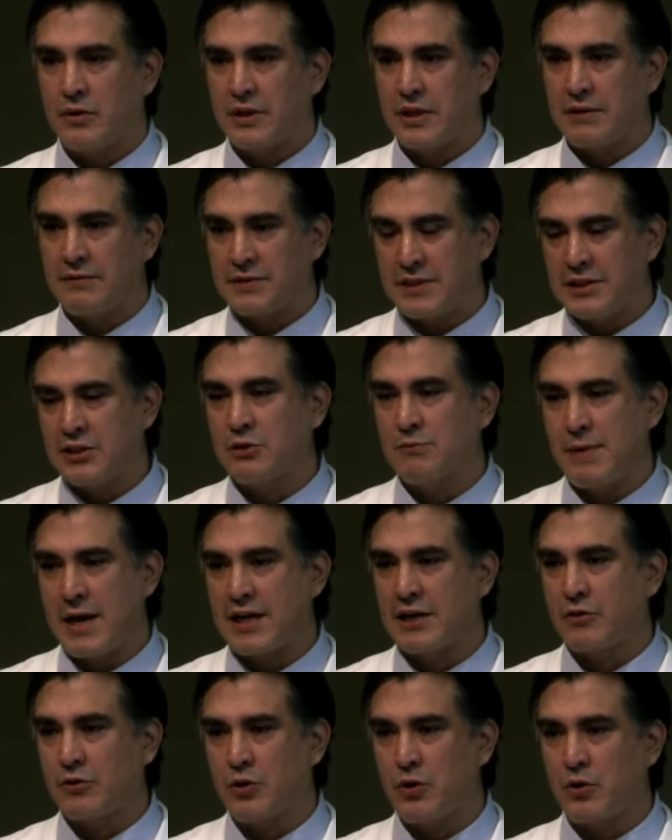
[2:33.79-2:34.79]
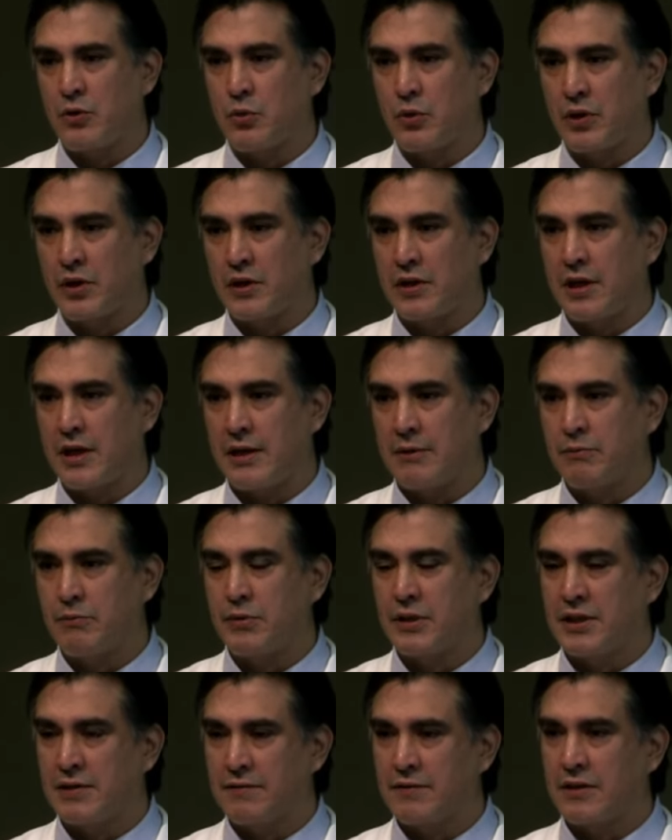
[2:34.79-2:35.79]
They've seen dramatic growth where I
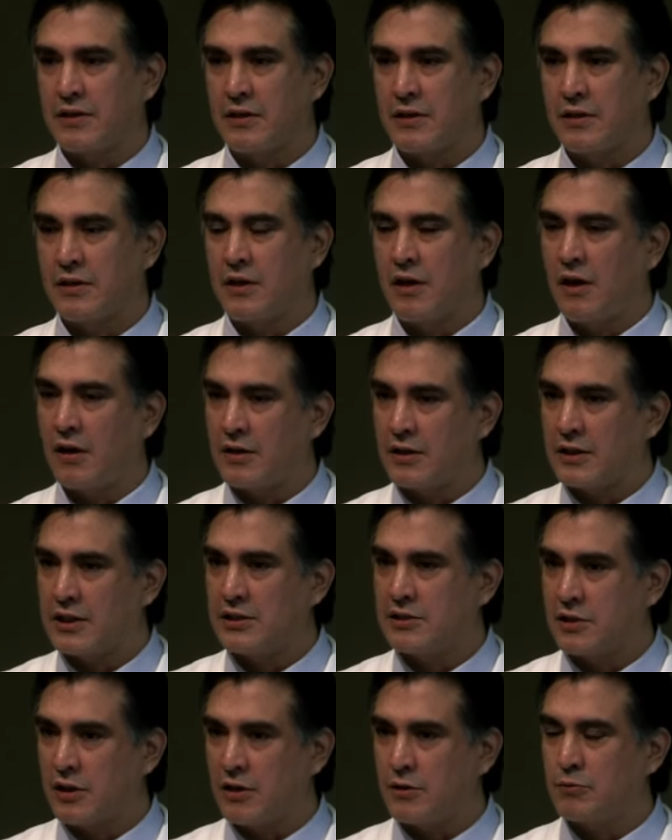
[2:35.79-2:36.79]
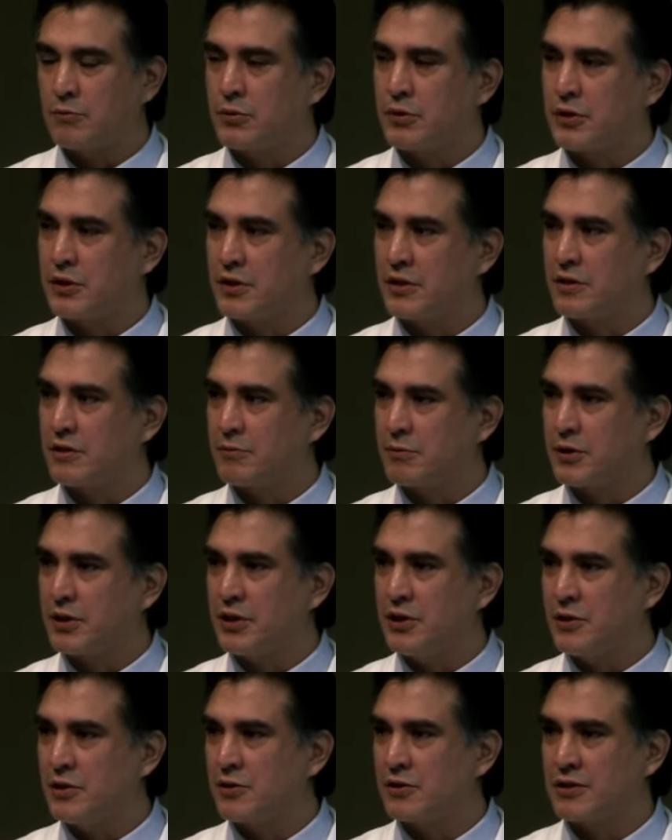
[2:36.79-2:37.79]
believe, the, on, at least on per, per
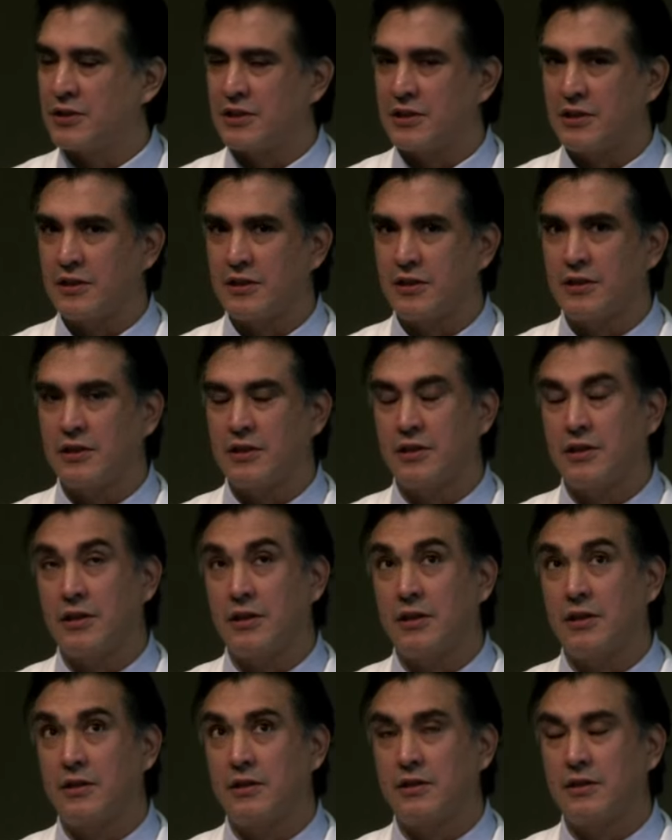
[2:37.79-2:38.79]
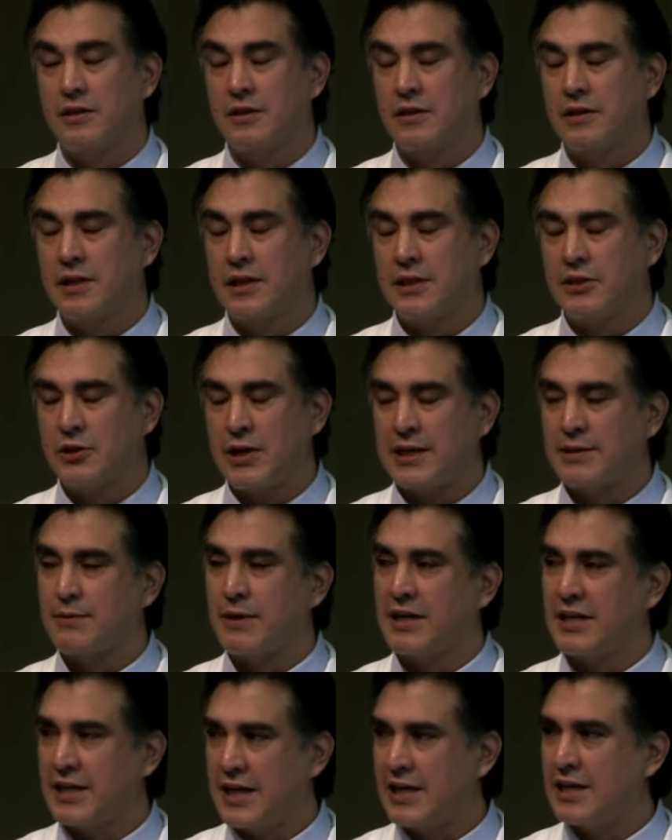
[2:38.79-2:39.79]
UNOS, the, uh, they
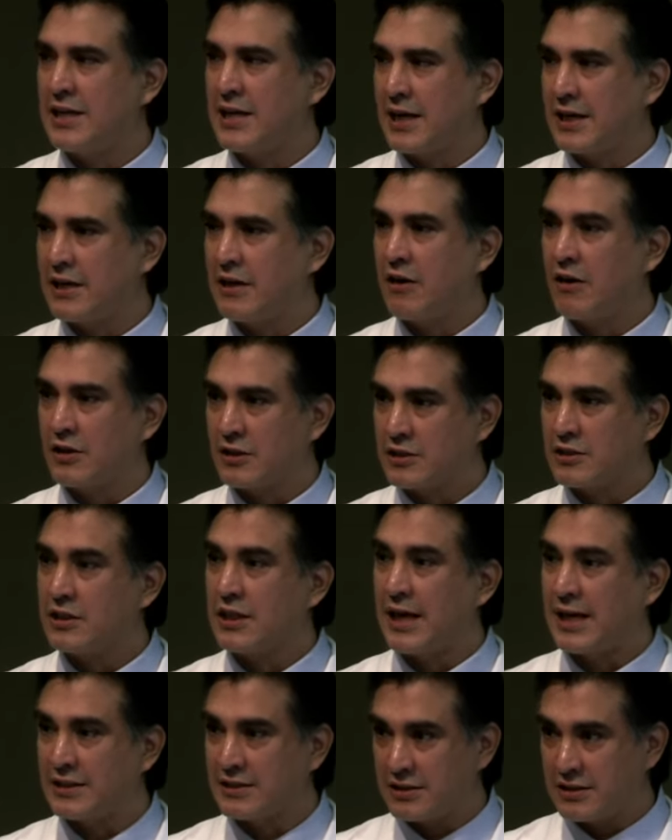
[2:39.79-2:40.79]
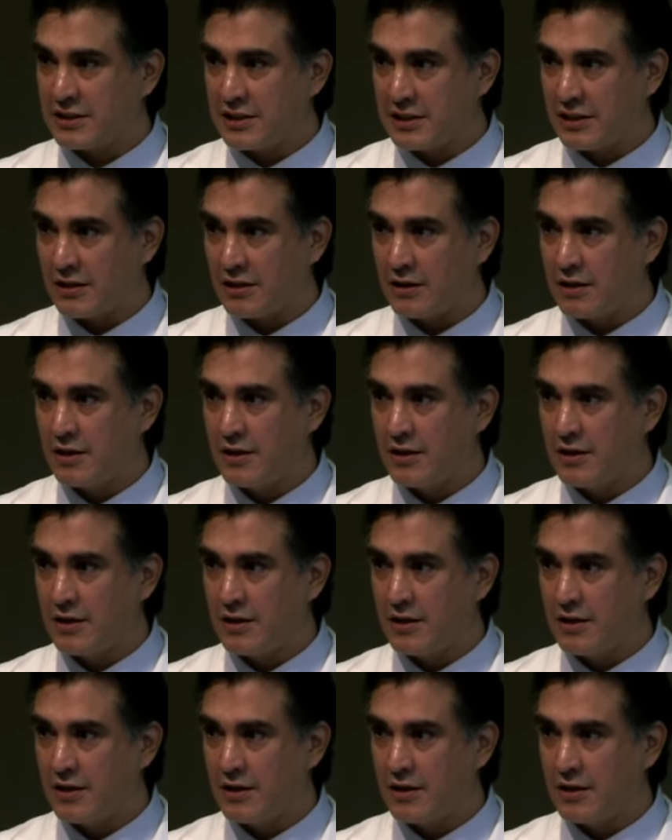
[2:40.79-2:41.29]
transplanted 89 hearts last year.